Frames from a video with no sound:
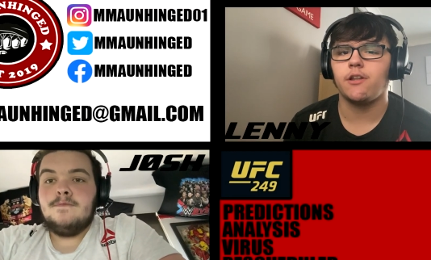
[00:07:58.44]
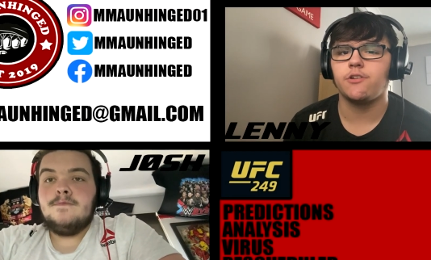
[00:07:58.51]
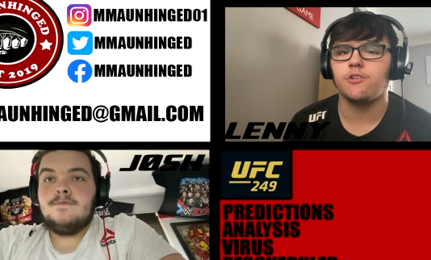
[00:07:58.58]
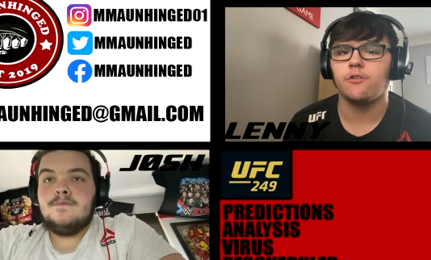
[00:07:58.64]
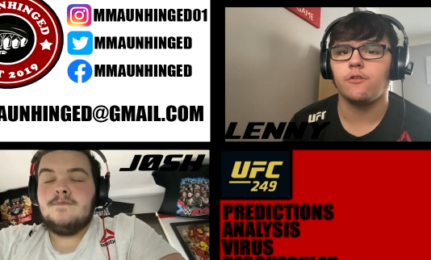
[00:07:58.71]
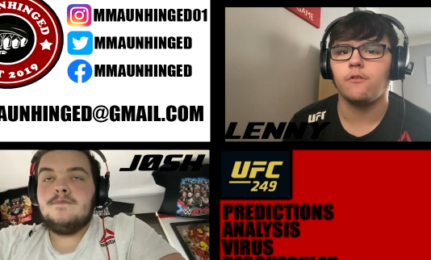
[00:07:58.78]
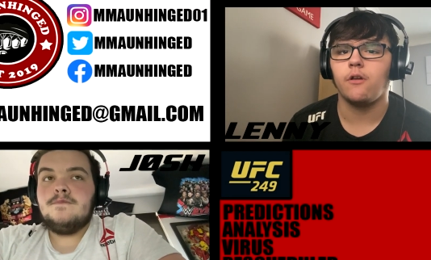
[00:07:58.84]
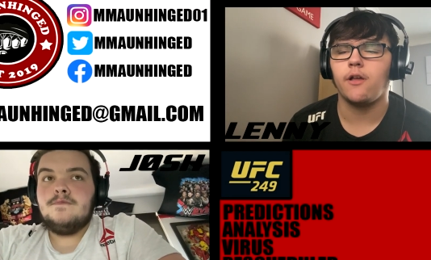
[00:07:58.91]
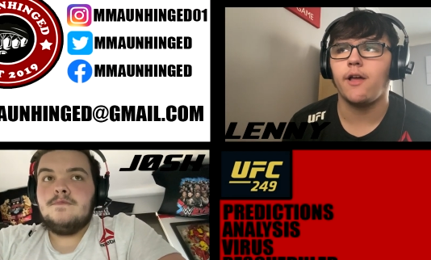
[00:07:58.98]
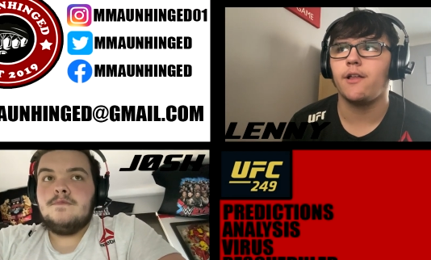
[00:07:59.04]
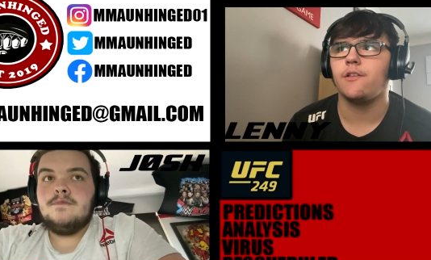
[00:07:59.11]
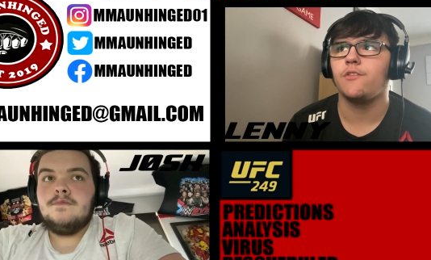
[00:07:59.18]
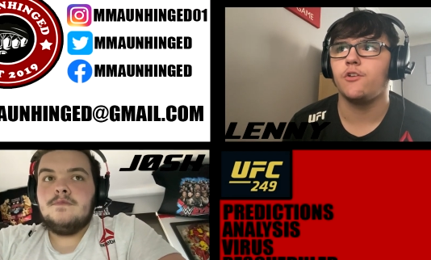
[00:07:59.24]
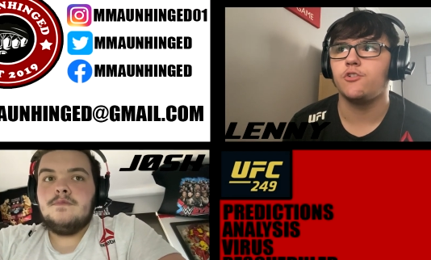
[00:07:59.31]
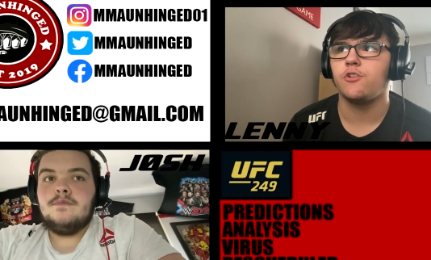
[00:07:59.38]
Speaker 1: Alexander
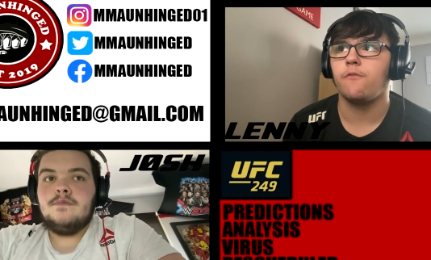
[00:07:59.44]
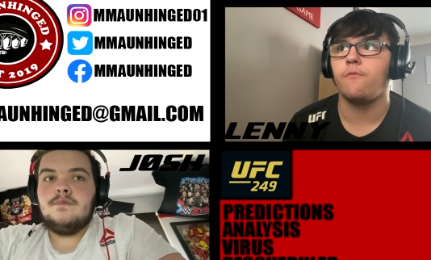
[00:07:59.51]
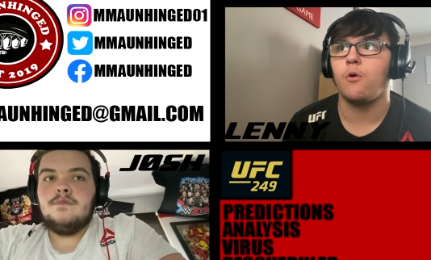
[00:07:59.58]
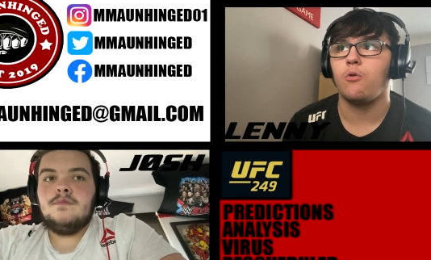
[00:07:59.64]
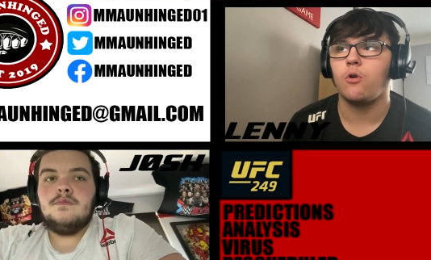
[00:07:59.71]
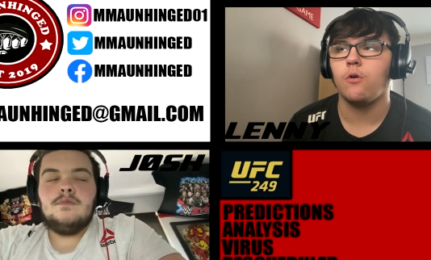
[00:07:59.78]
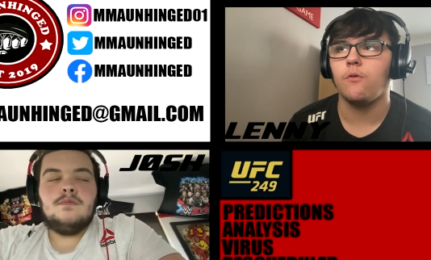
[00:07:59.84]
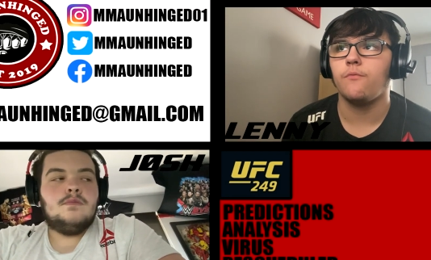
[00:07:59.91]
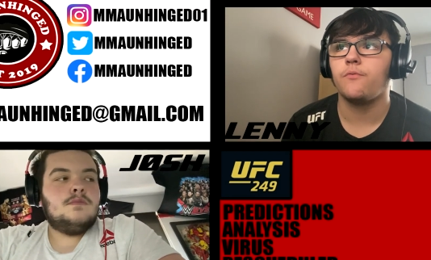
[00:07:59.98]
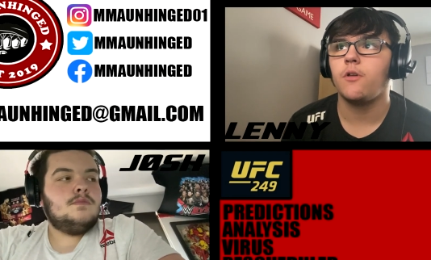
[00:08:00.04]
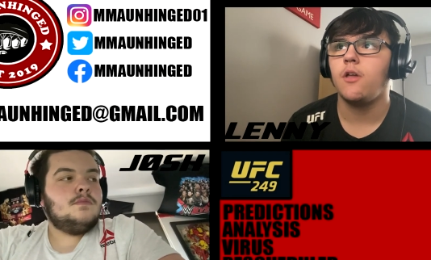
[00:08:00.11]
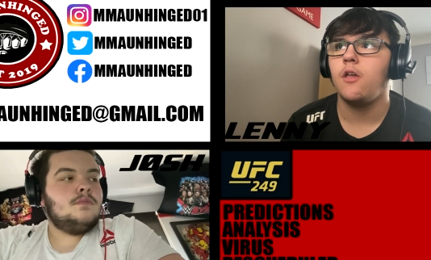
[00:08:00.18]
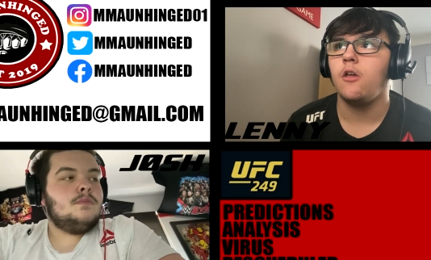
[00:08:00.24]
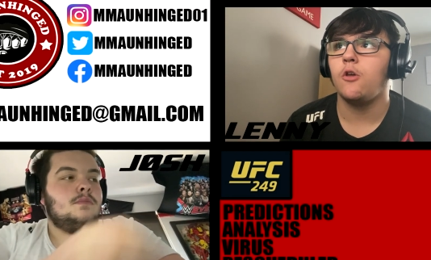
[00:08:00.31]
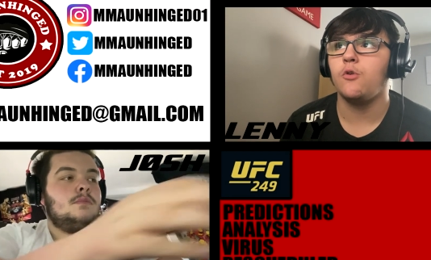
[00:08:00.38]
Volkov,
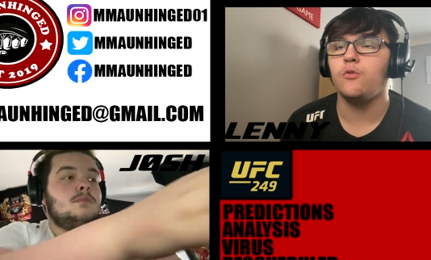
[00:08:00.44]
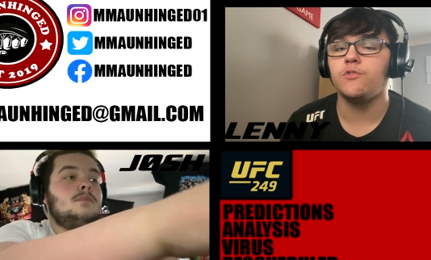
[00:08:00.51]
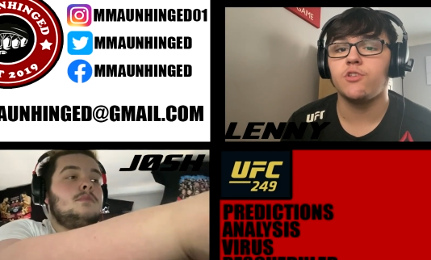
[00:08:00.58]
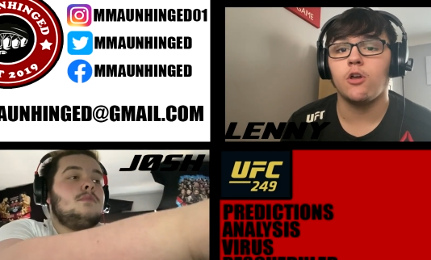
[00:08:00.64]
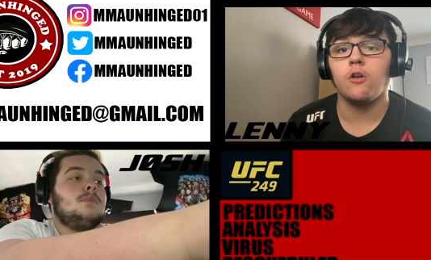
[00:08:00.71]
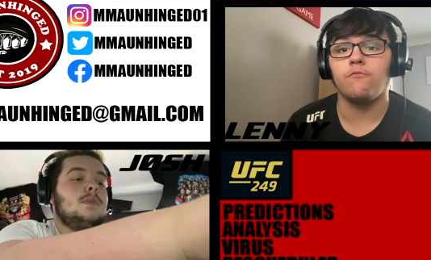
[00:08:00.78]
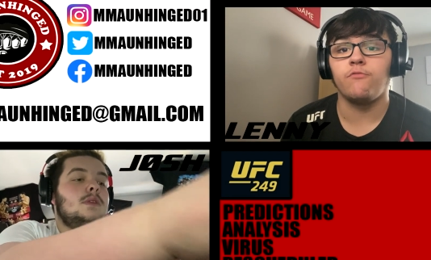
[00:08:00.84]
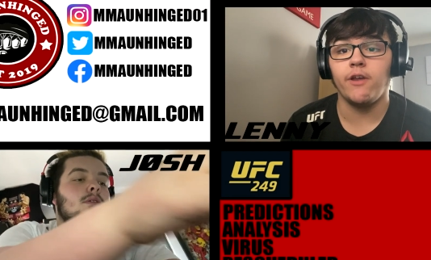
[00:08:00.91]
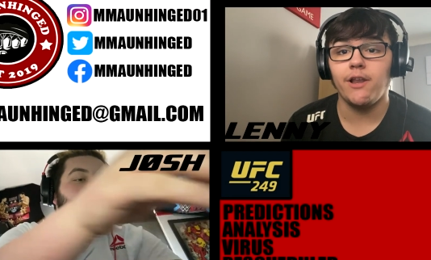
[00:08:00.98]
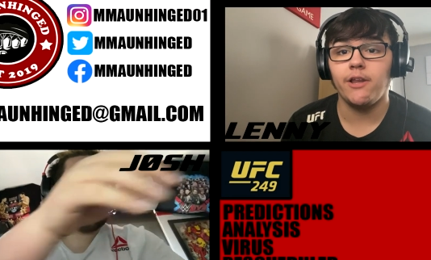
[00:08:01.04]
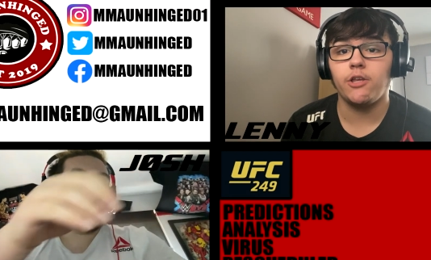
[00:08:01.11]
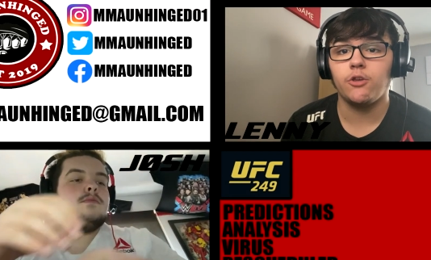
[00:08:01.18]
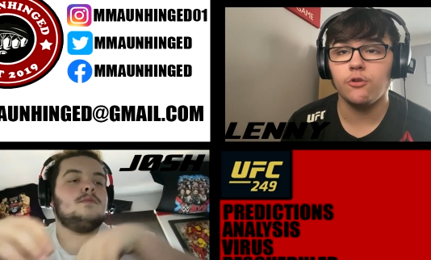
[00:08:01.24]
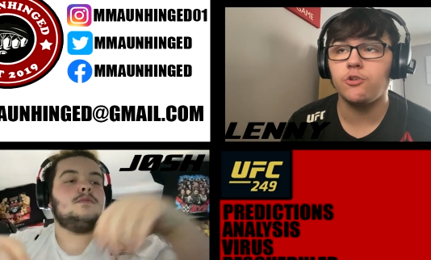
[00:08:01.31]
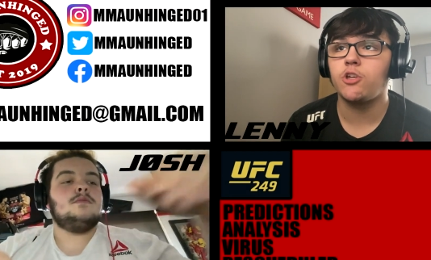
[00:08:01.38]
who's a really
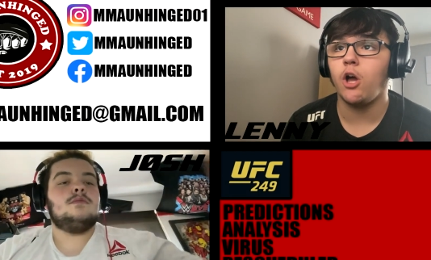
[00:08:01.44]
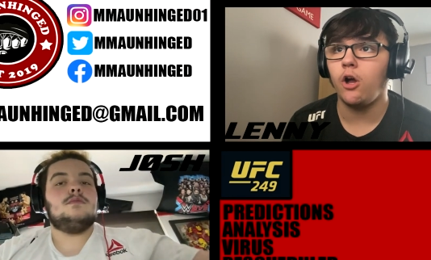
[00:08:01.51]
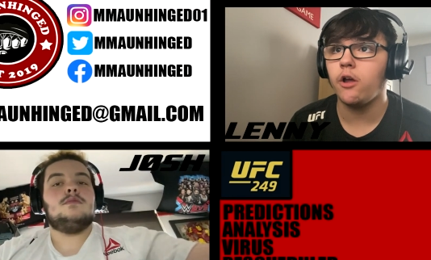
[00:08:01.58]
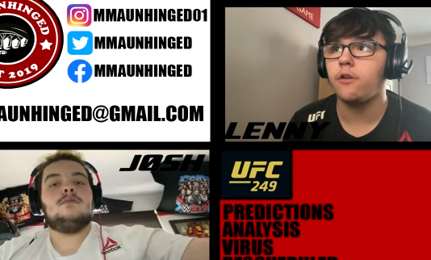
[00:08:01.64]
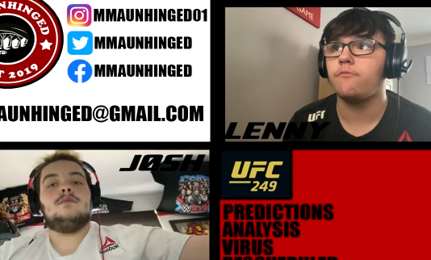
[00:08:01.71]
good guy,